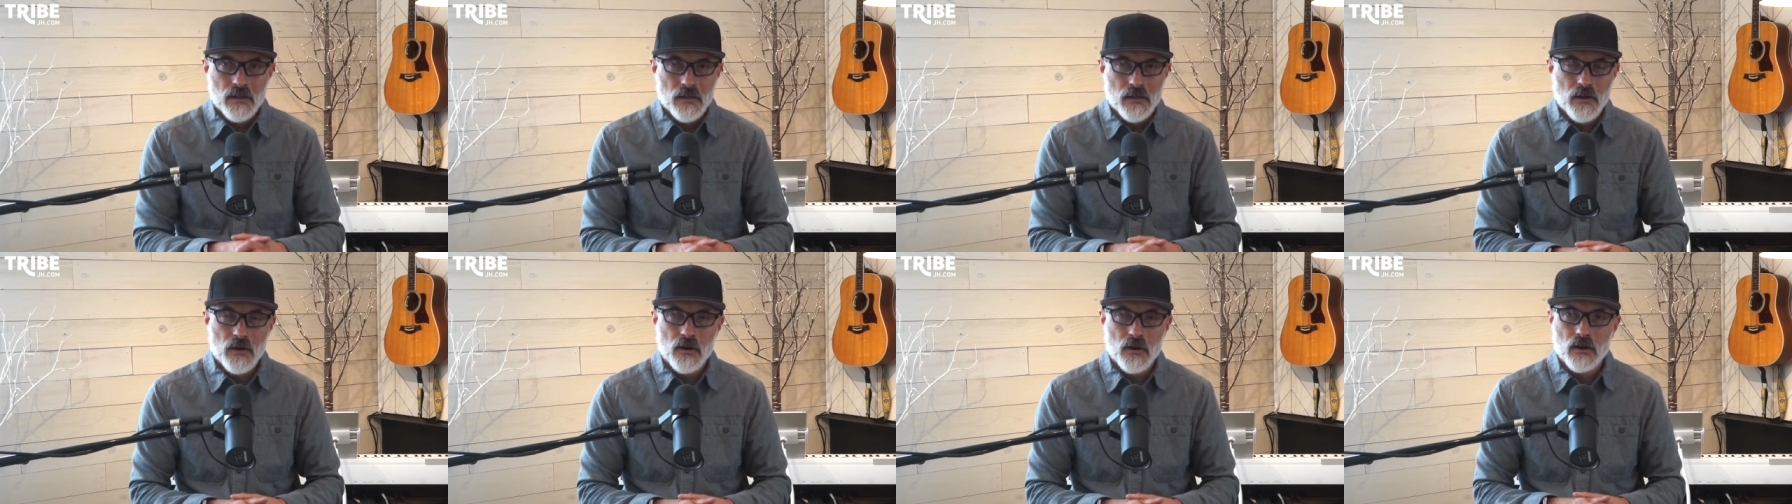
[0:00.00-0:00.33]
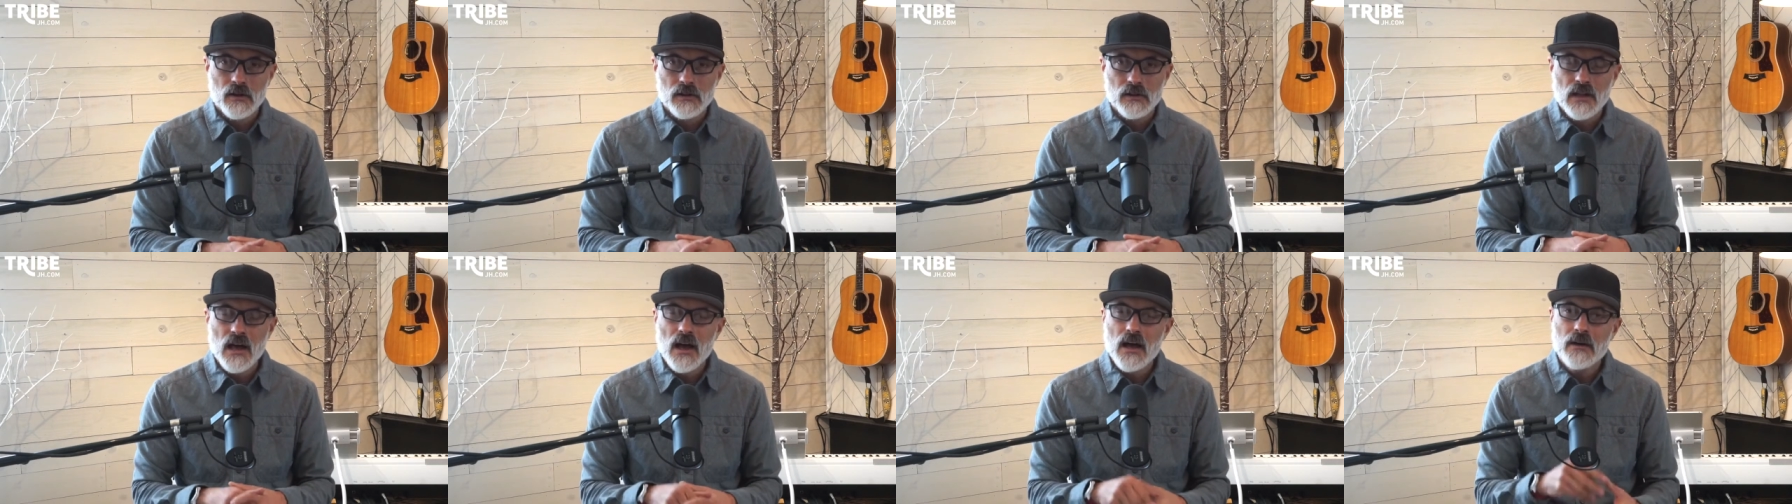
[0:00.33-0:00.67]
there are
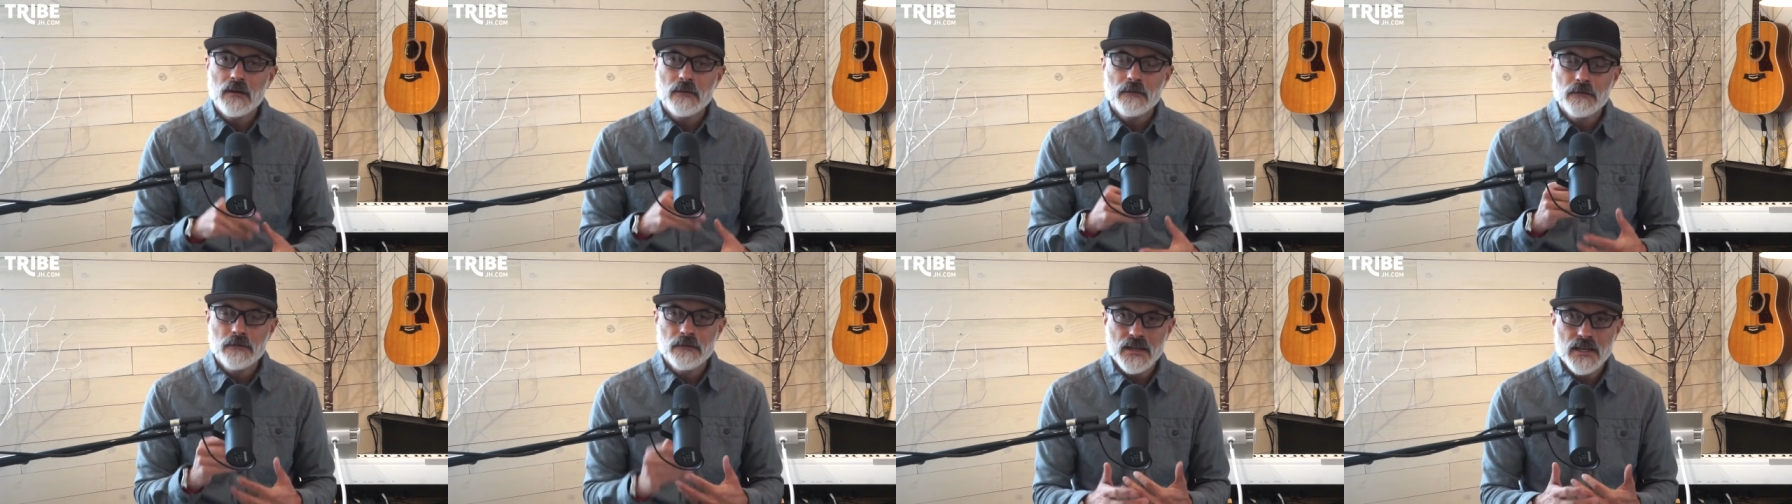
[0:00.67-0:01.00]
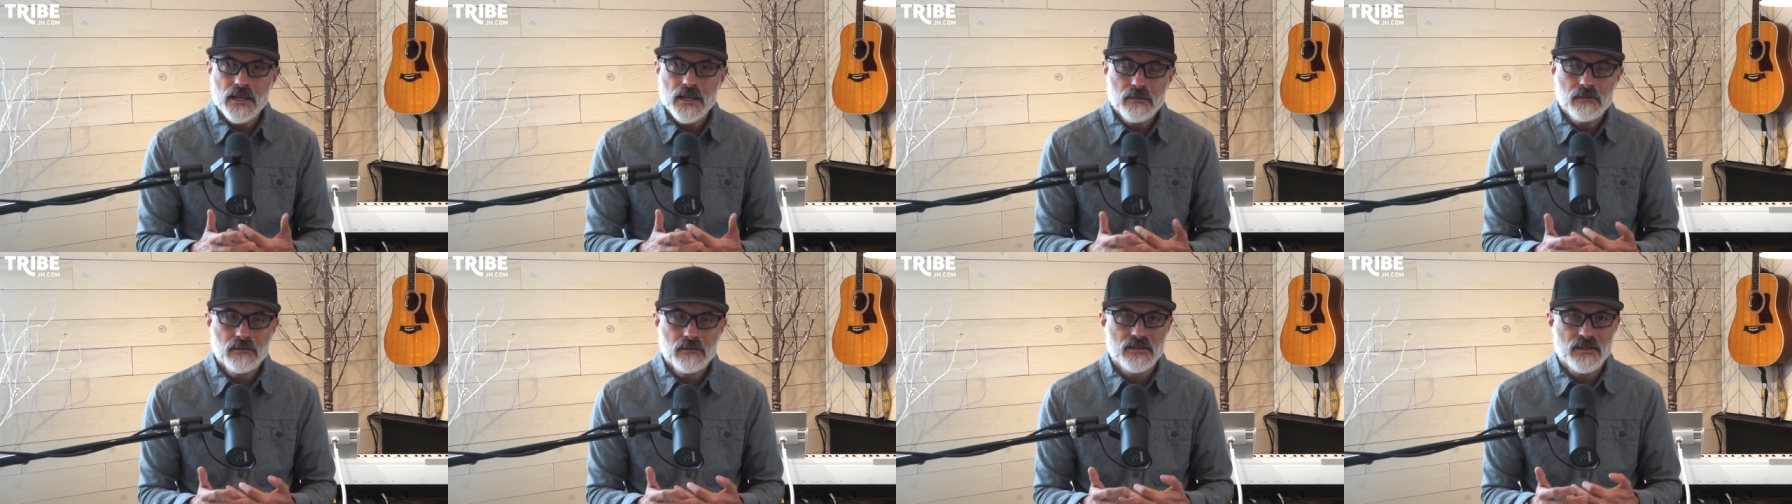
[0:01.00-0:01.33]
a lot of
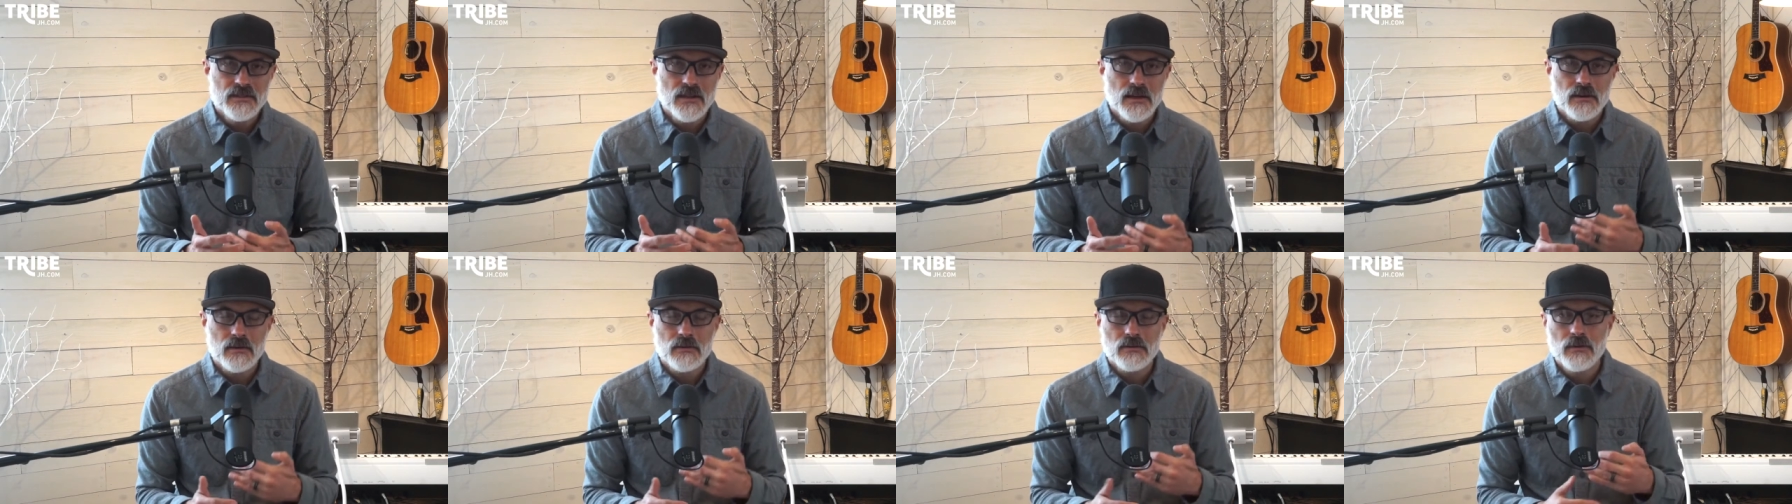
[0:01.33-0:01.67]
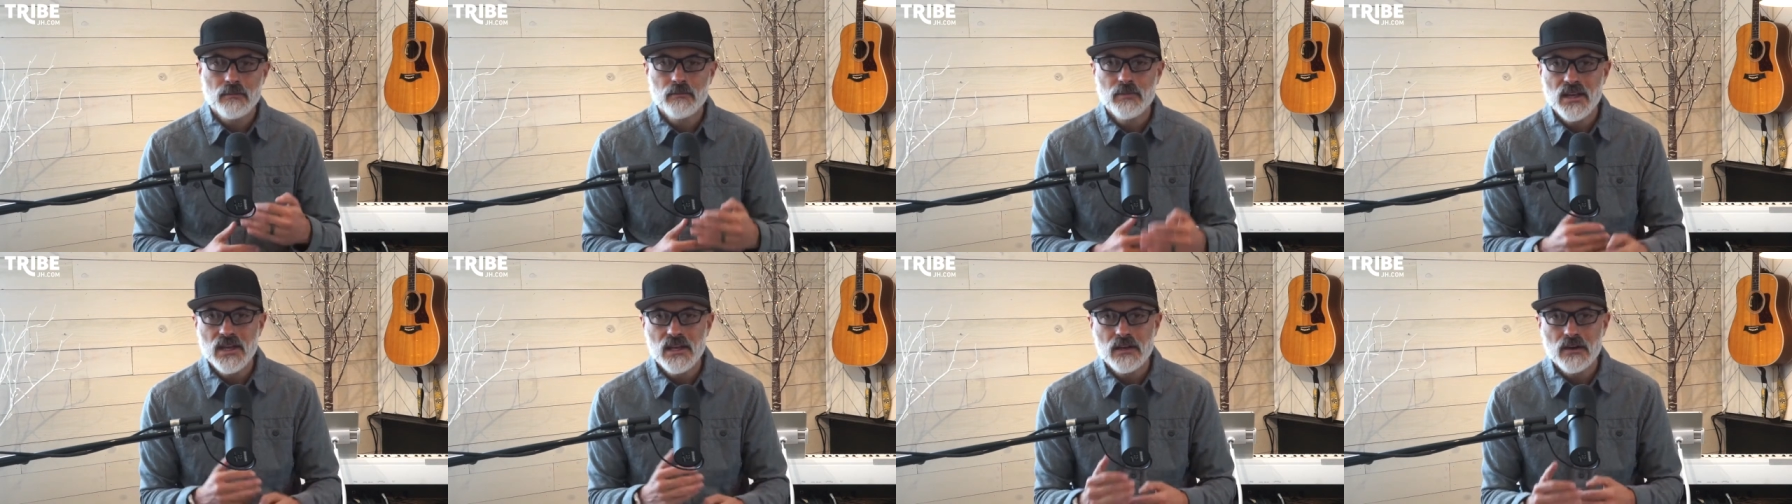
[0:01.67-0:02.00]
themes that are
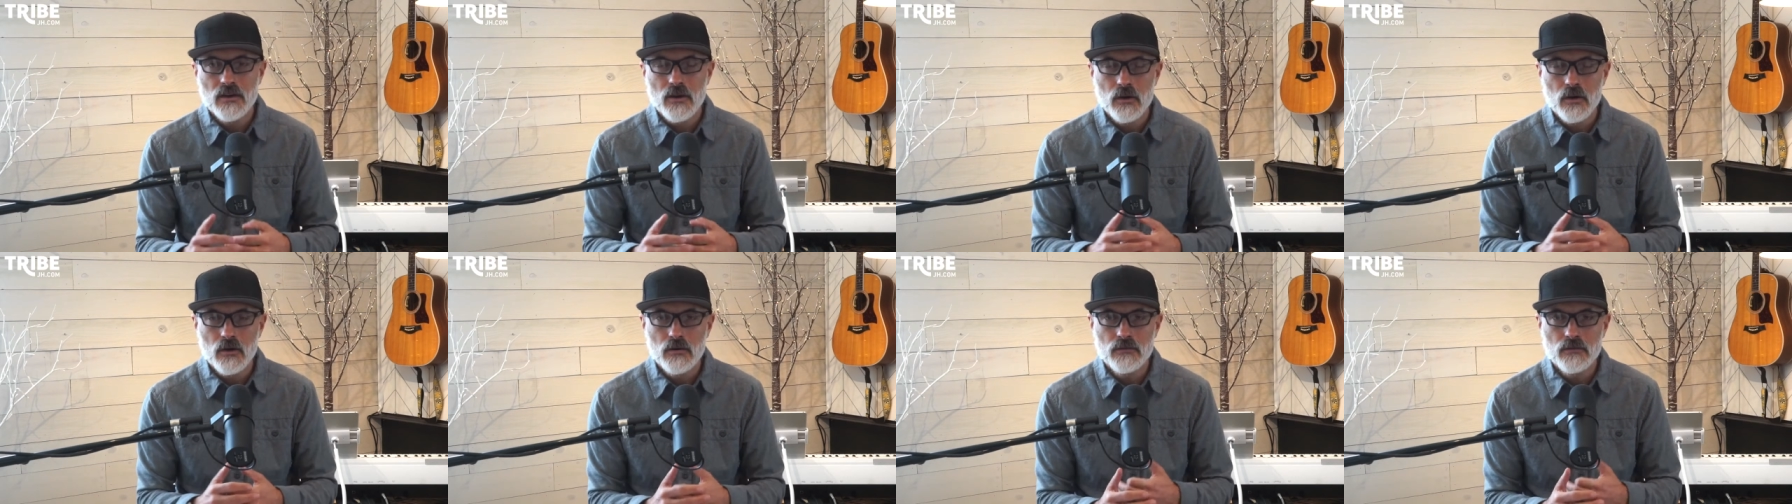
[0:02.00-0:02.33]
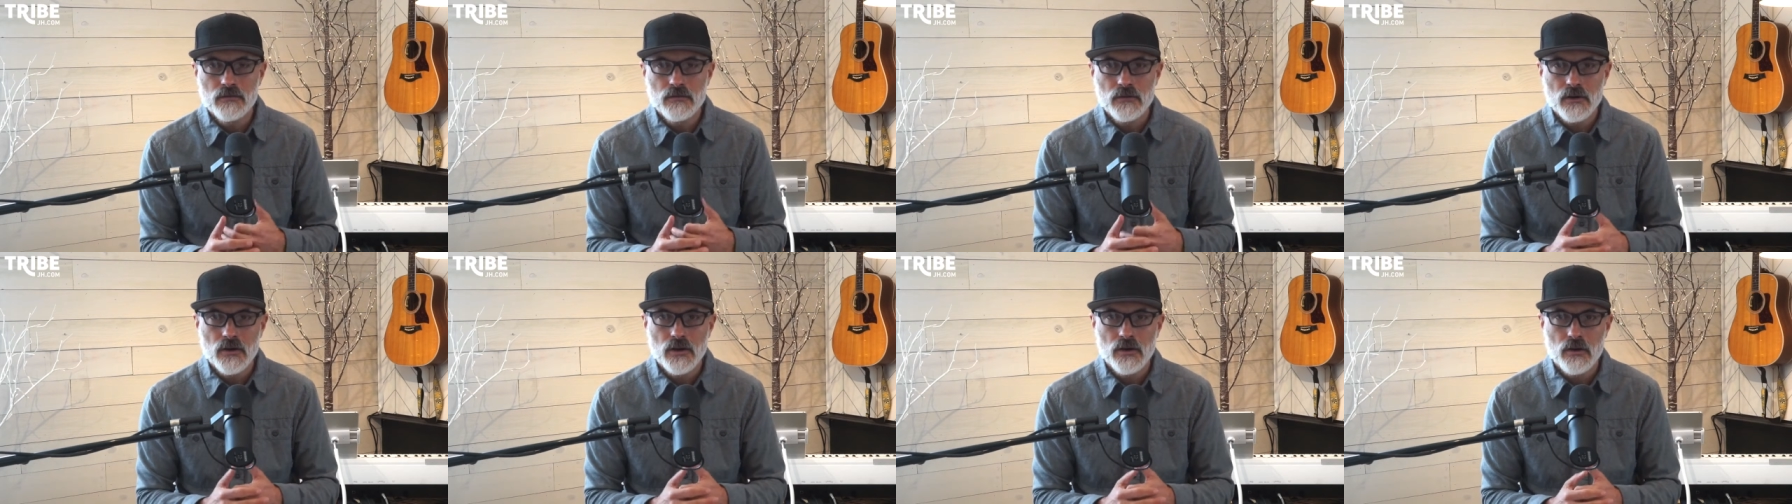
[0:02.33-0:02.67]
repeated
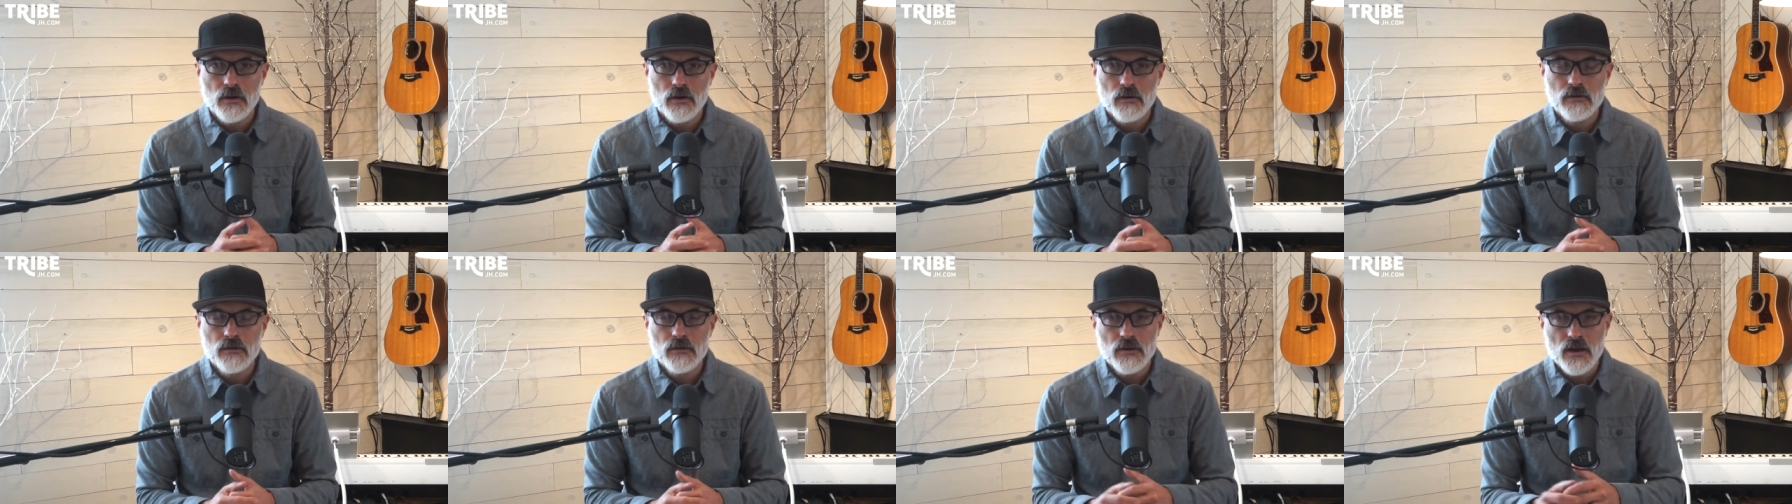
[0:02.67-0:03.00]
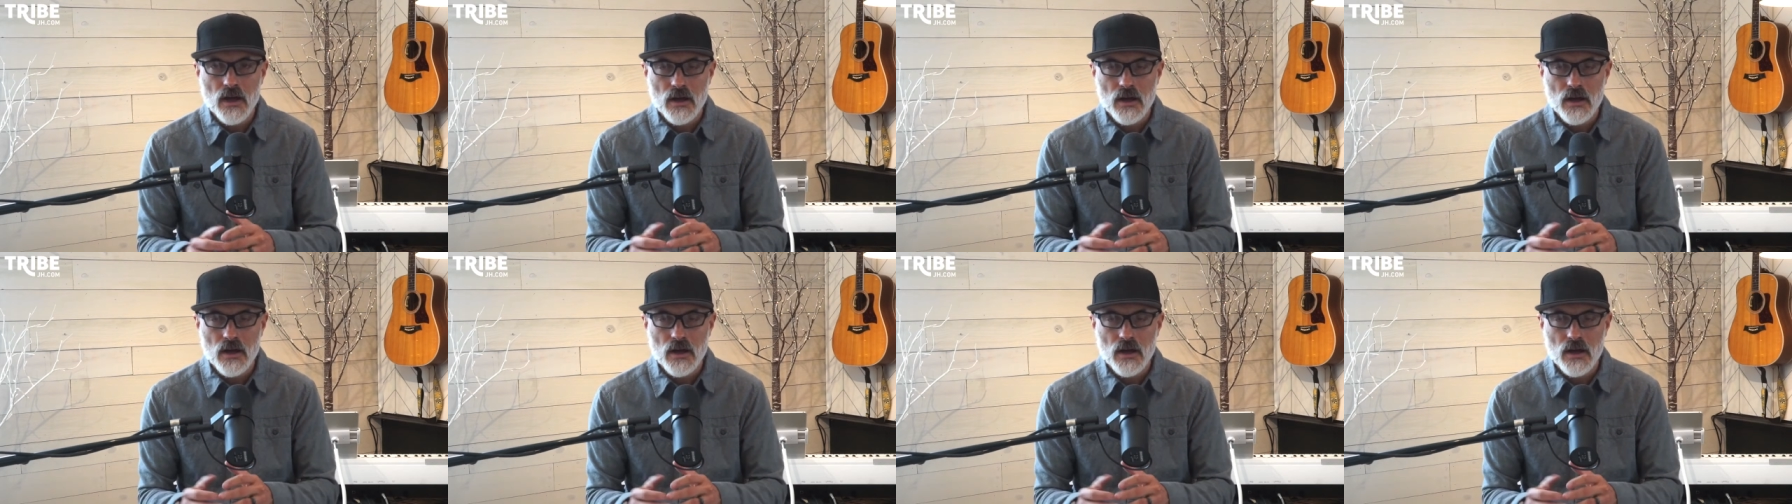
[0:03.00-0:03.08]
over and over,